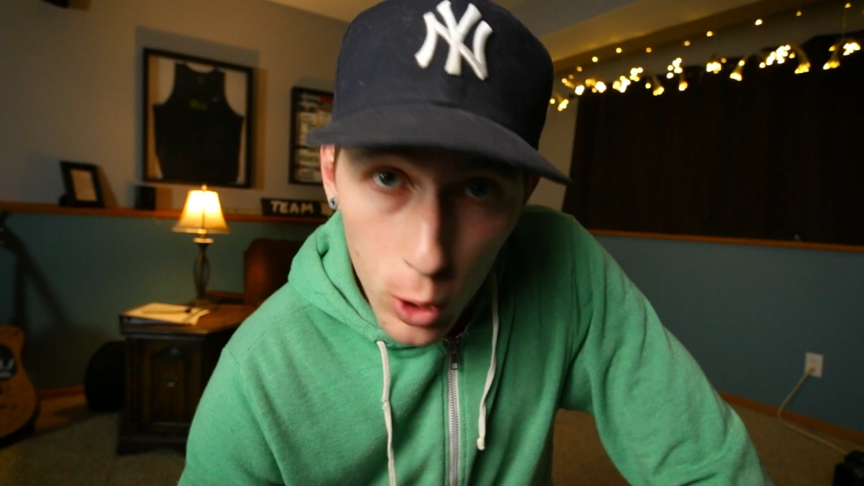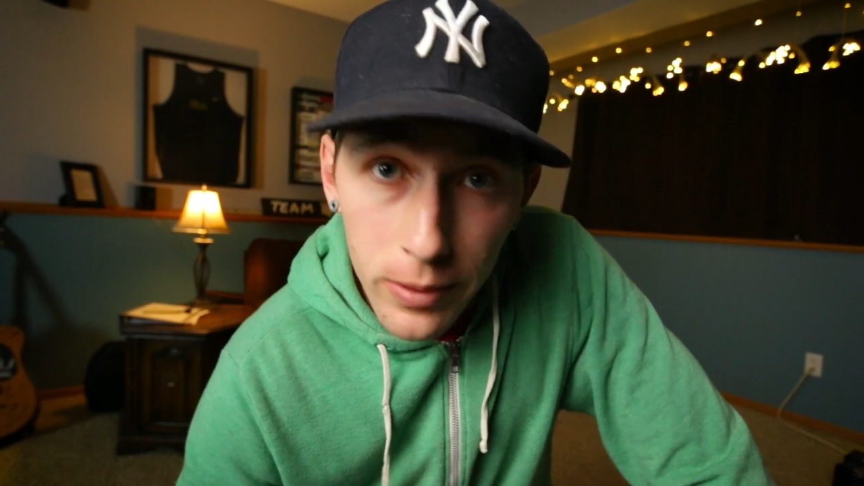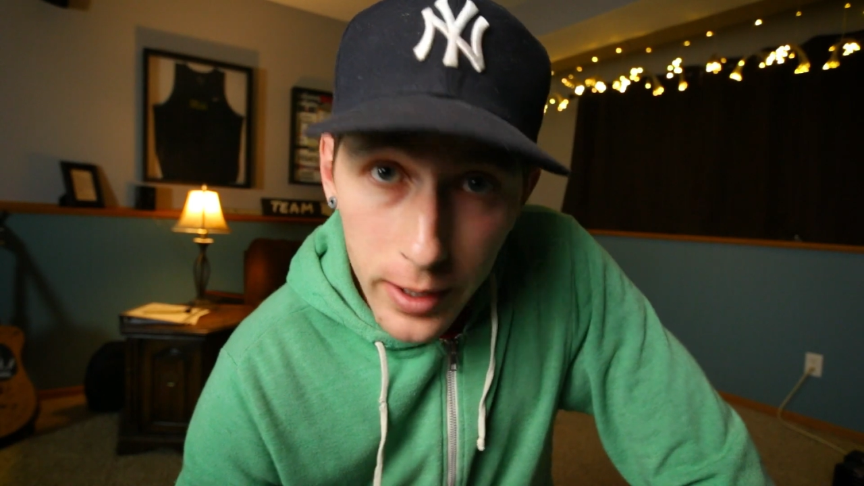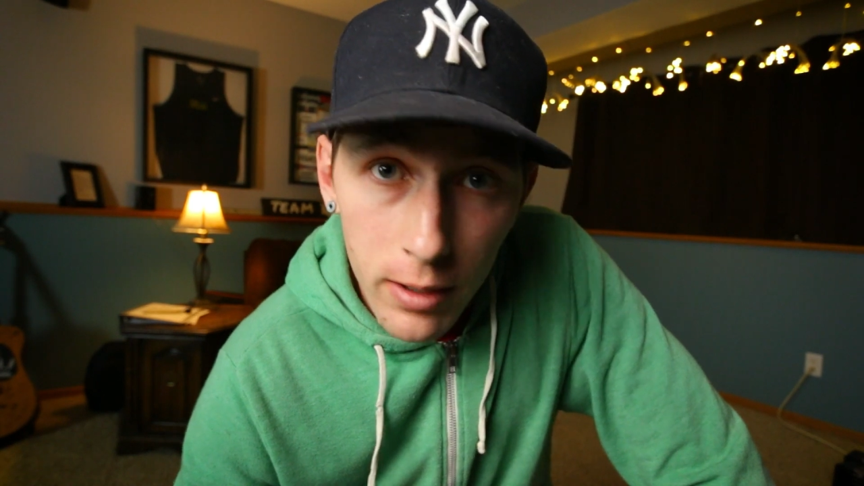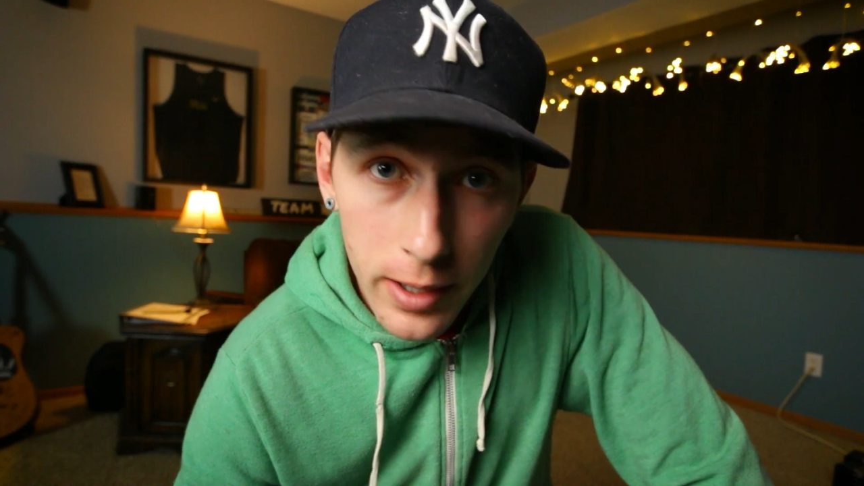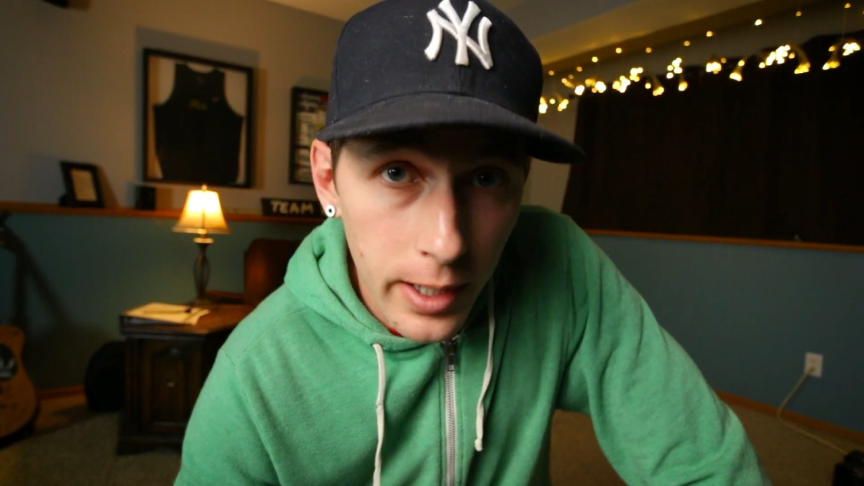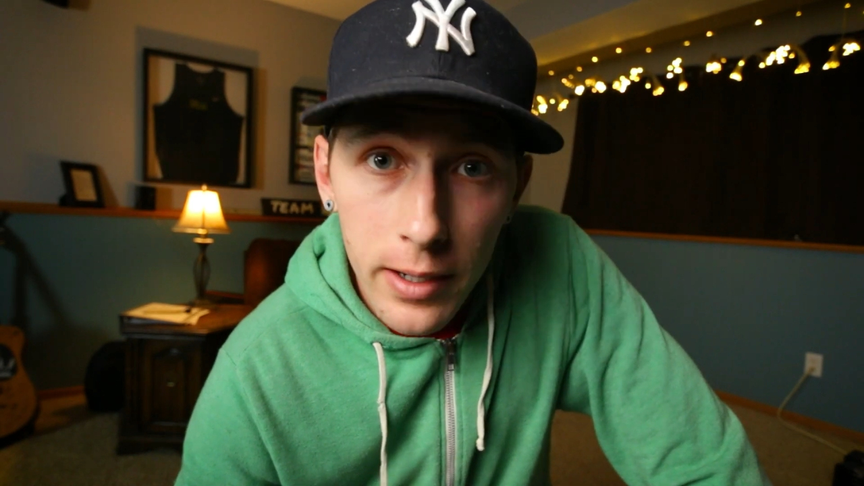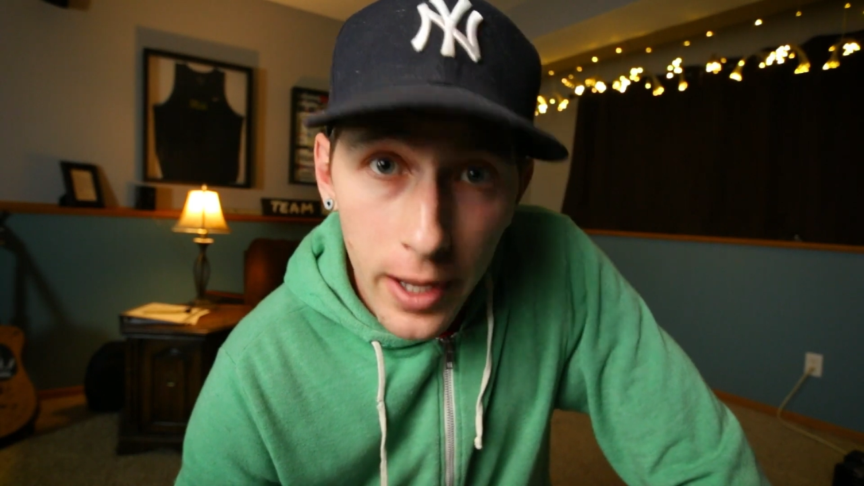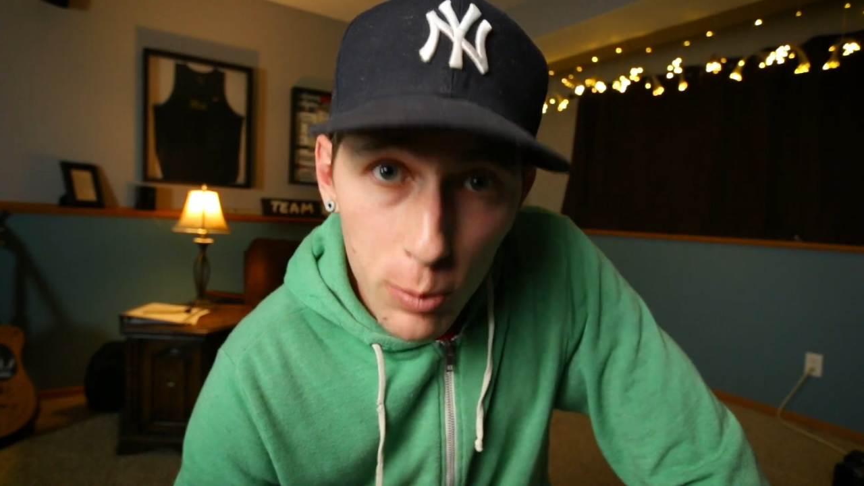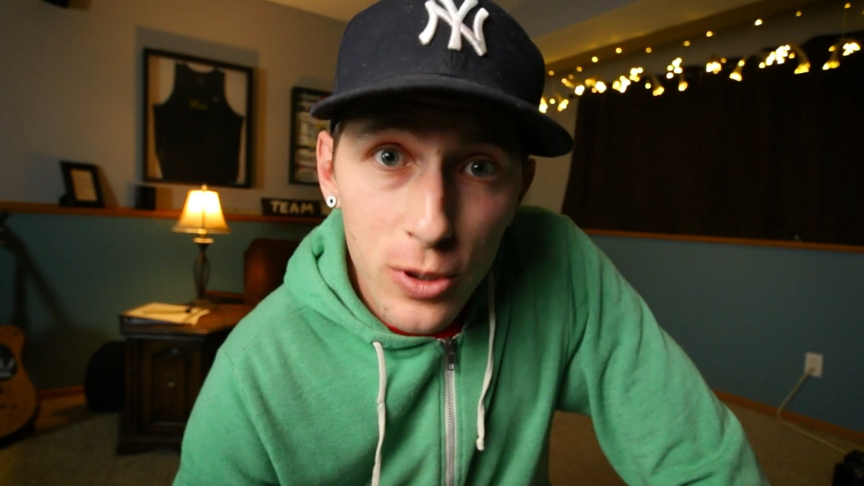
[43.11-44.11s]
Go there
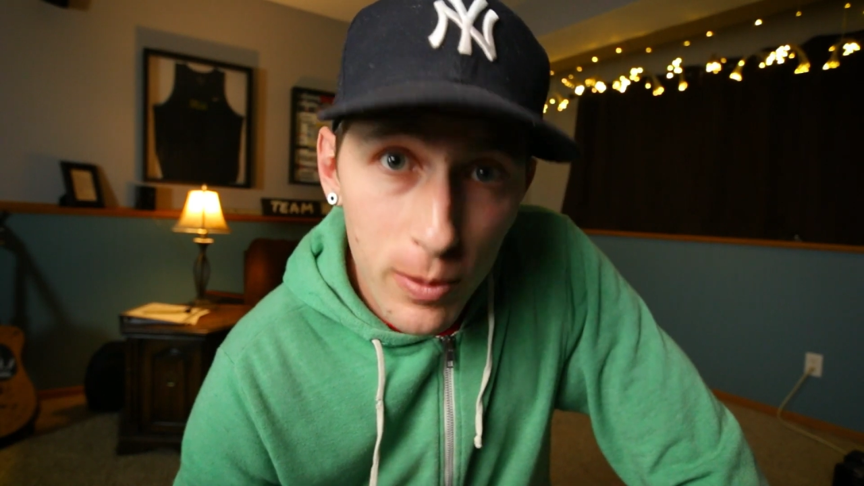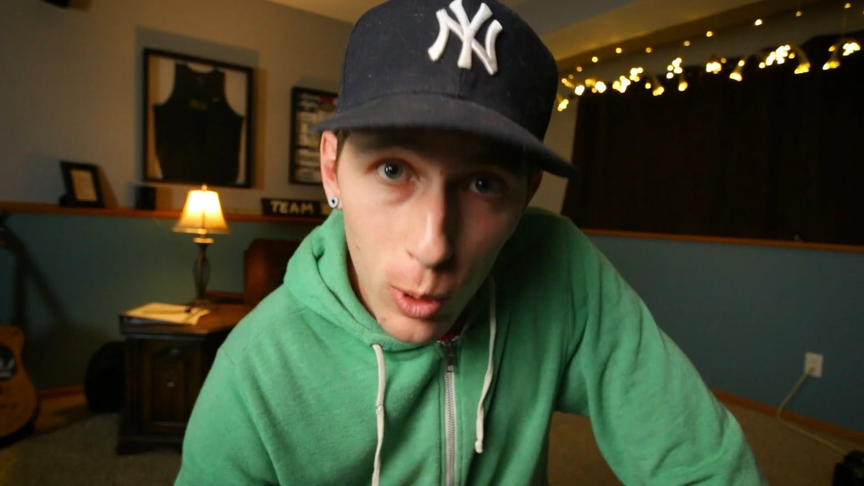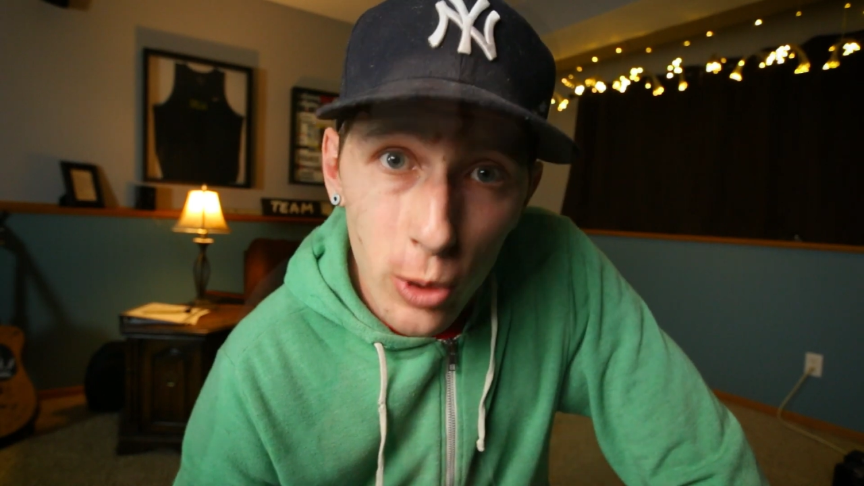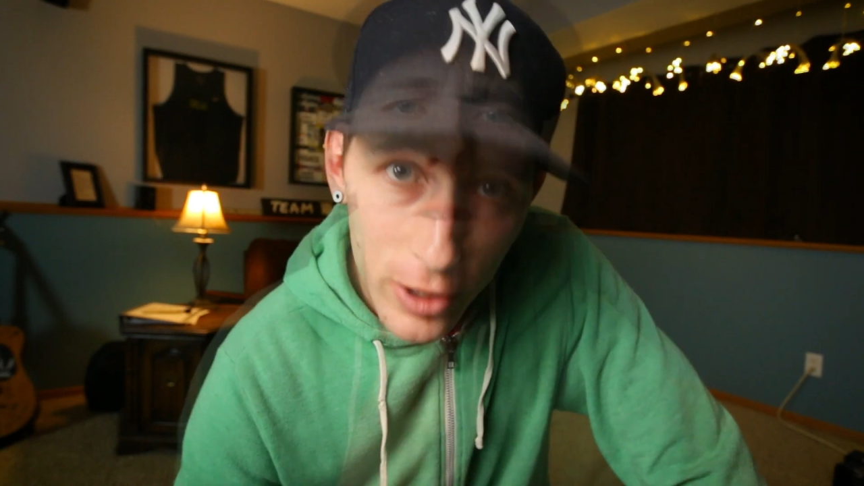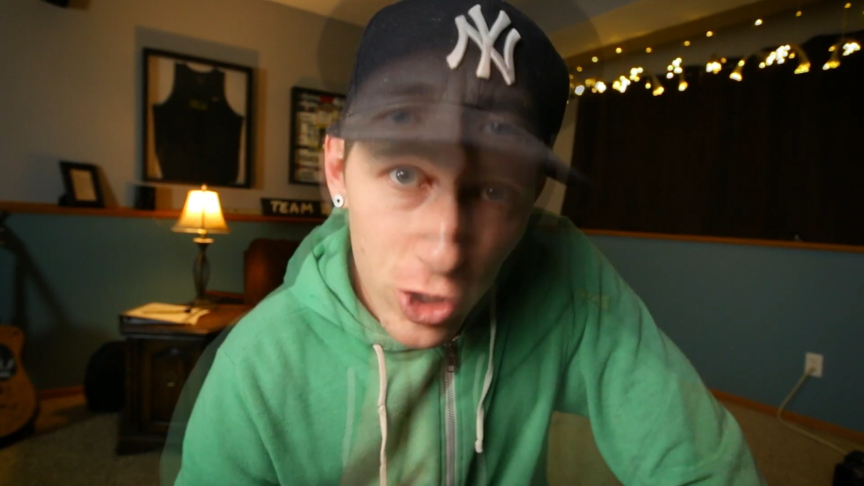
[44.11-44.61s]
and help support the